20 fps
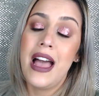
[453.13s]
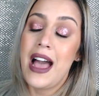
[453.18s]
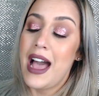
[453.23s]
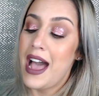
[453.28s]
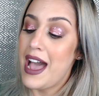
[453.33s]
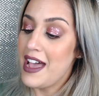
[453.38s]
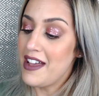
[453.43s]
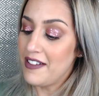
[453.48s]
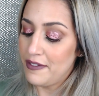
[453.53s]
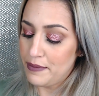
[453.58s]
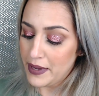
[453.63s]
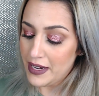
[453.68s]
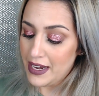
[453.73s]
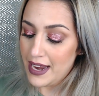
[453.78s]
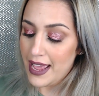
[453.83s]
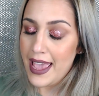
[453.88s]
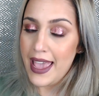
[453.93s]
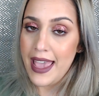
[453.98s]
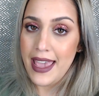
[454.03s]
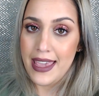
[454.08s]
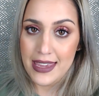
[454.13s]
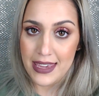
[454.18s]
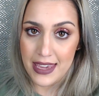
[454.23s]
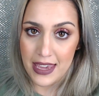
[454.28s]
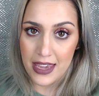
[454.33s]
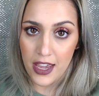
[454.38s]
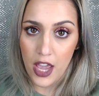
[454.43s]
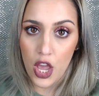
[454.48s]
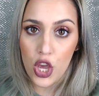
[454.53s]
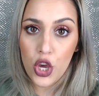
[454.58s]
I have been
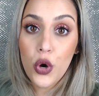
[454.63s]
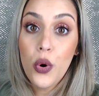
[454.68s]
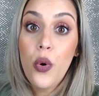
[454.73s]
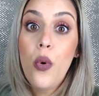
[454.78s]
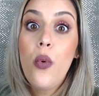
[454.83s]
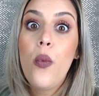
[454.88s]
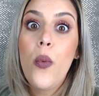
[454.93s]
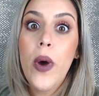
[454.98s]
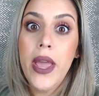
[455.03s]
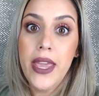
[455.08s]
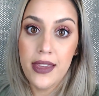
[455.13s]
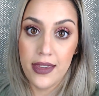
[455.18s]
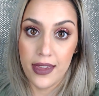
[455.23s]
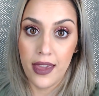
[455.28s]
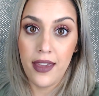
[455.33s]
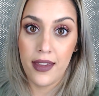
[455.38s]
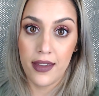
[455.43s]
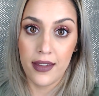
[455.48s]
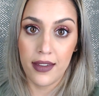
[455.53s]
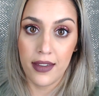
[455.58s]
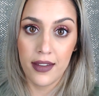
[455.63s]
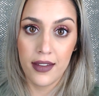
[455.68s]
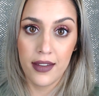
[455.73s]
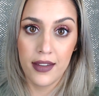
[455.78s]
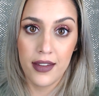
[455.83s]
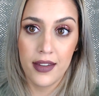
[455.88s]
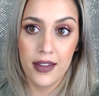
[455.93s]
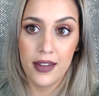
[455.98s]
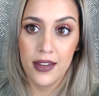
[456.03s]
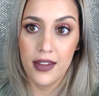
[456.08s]
aching, quaking
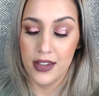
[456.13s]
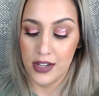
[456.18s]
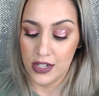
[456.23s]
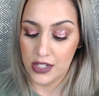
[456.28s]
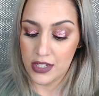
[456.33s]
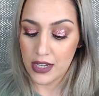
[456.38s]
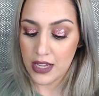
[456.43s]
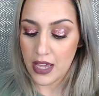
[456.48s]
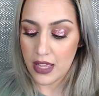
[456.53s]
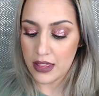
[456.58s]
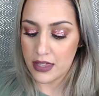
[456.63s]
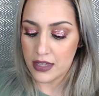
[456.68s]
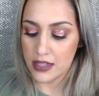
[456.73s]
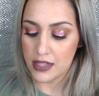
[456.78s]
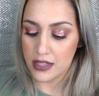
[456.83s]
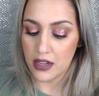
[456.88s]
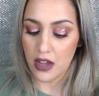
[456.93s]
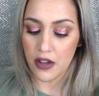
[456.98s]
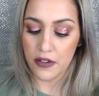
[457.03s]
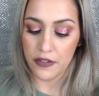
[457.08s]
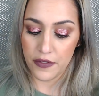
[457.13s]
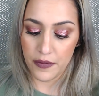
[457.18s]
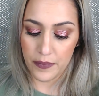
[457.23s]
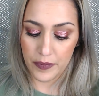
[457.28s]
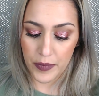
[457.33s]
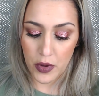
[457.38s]
to get this stuff.